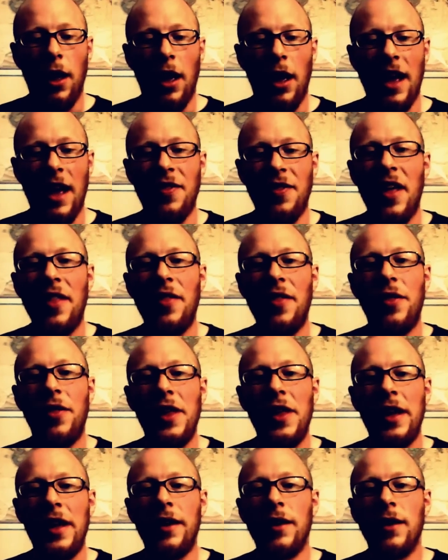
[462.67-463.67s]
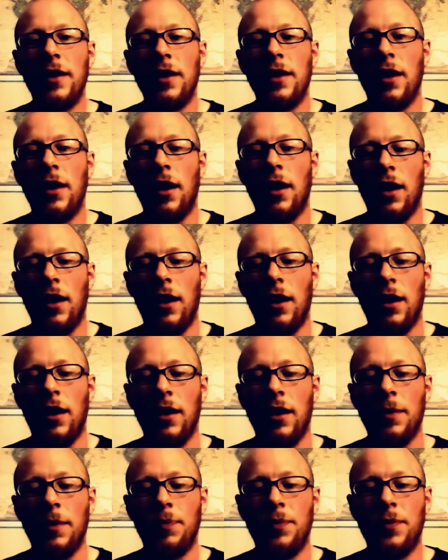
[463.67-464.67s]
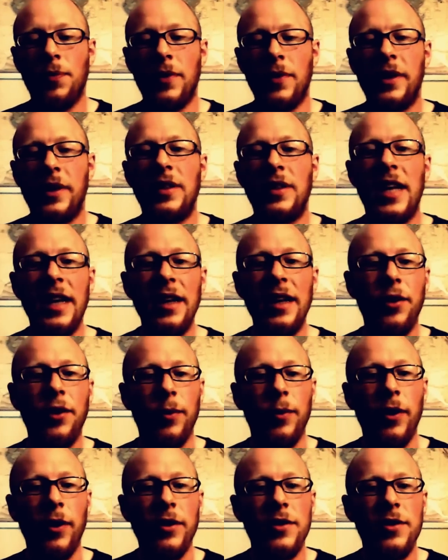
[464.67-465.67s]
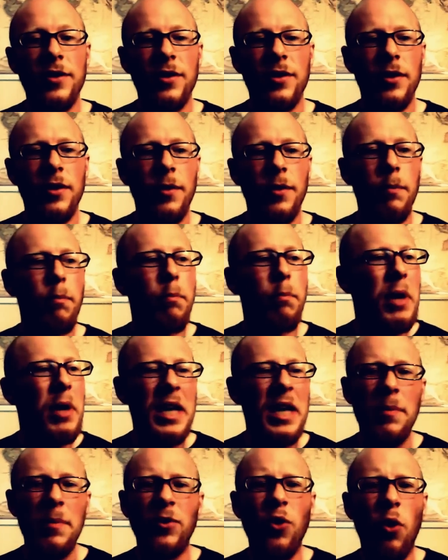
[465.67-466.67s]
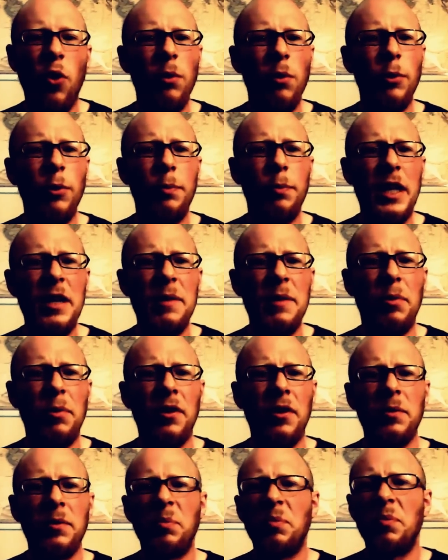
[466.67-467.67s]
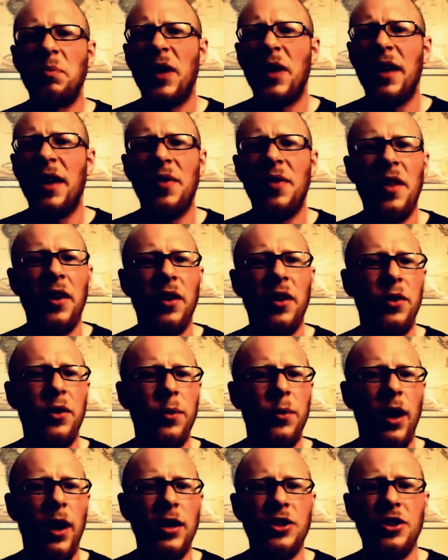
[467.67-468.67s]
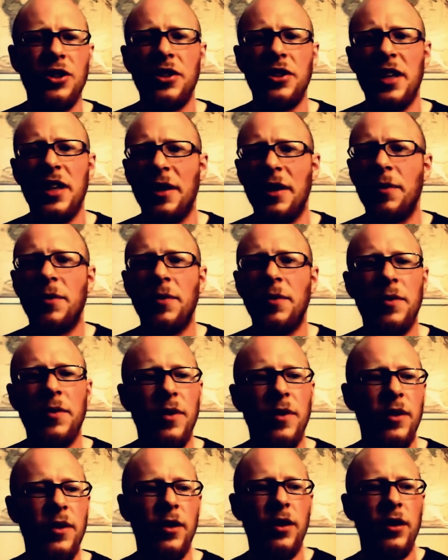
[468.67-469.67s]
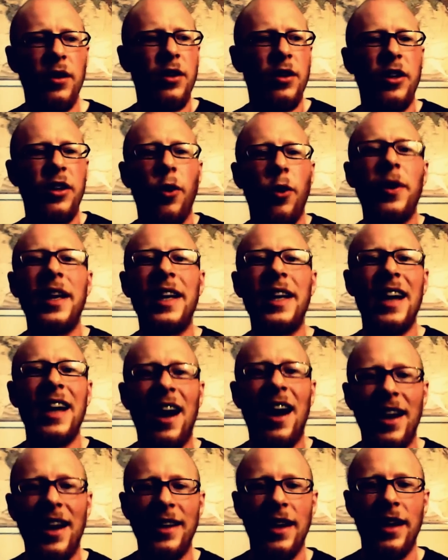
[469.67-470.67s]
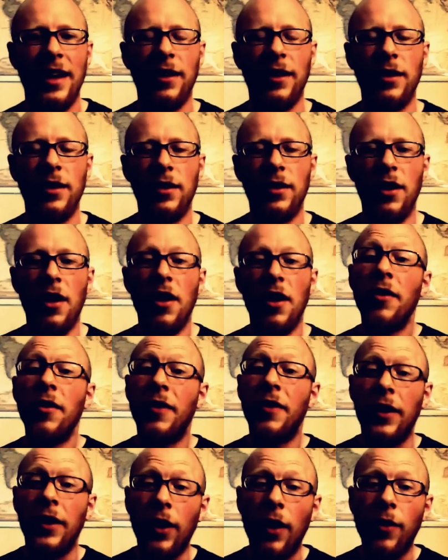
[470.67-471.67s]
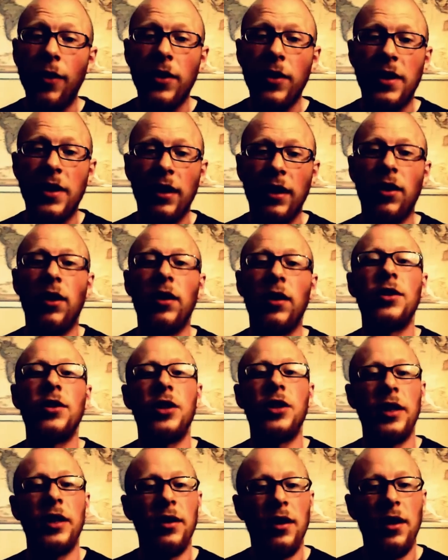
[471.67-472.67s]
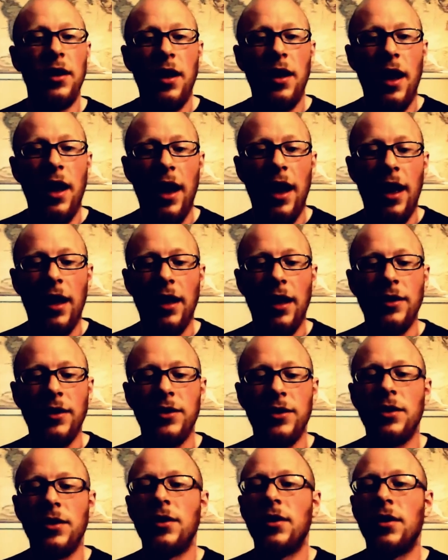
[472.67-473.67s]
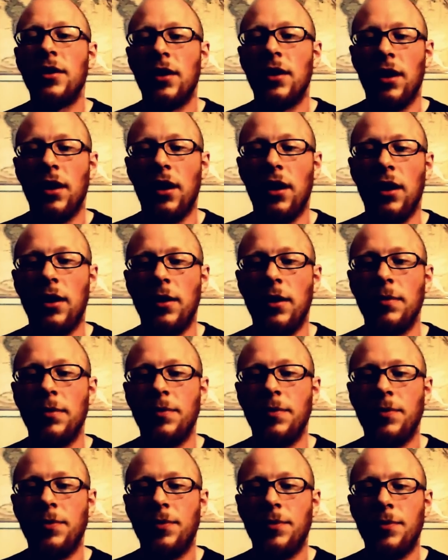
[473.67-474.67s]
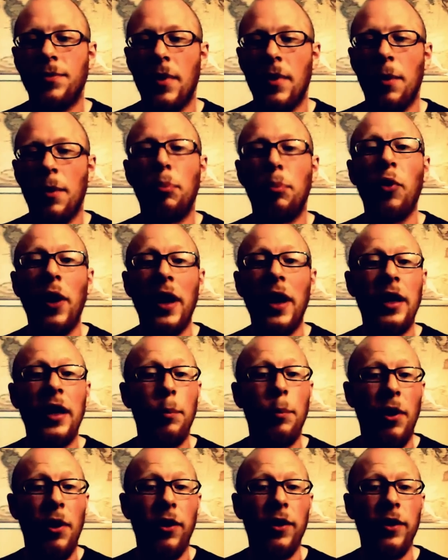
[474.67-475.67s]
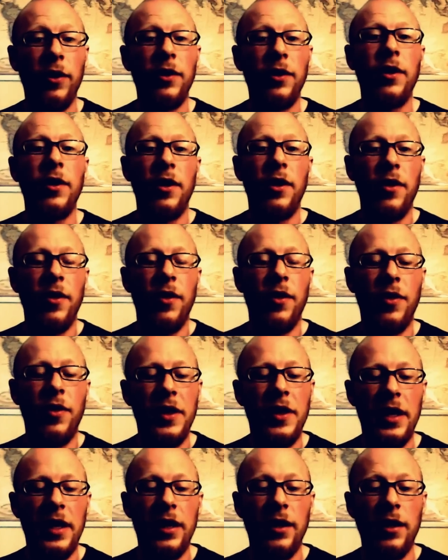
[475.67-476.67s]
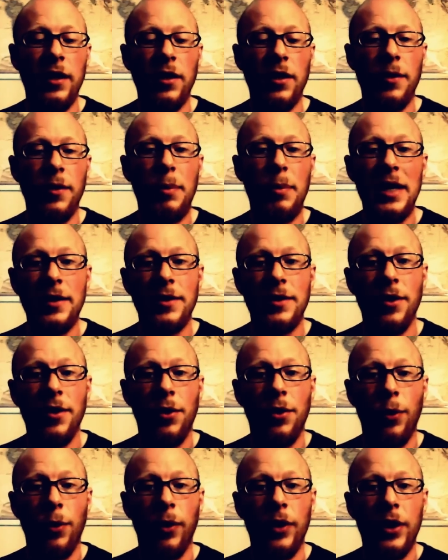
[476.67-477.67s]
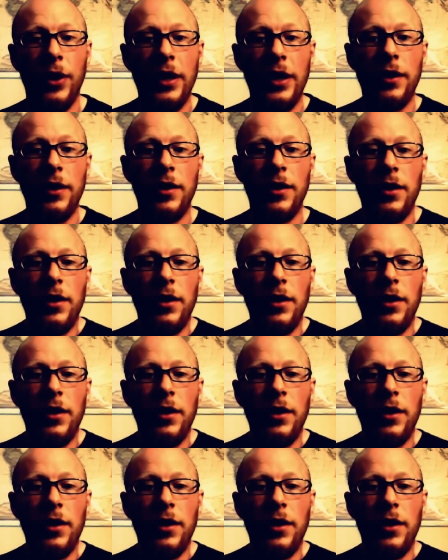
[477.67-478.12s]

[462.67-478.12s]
and then the uh, tinkerers pe normal people in their garages in you know in hiding figure out the technology and um, break apart the peace authority